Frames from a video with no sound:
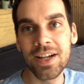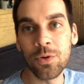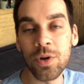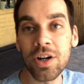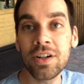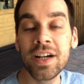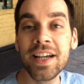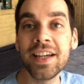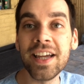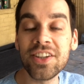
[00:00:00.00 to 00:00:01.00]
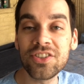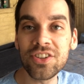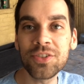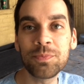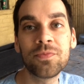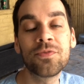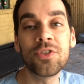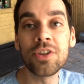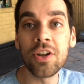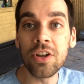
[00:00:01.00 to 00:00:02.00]
Well, it's just
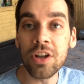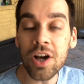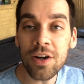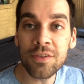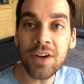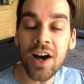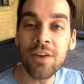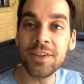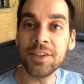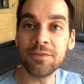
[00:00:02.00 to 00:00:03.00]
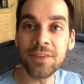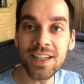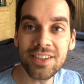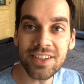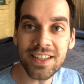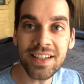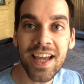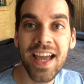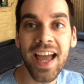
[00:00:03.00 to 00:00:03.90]
for the love of inventing